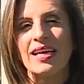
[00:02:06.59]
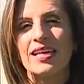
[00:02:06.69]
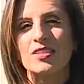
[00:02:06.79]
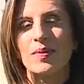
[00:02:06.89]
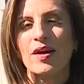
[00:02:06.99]

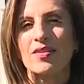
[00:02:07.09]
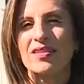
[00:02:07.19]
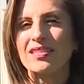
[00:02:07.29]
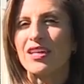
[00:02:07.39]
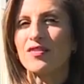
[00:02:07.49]
is about the
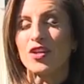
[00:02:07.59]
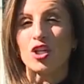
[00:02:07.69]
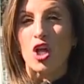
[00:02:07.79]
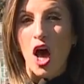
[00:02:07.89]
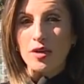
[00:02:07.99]
sound of a
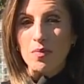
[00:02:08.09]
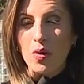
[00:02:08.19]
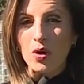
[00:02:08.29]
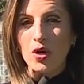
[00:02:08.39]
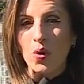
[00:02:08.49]

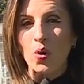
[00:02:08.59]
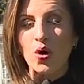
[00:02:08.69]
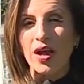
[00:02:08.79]
lawnmower or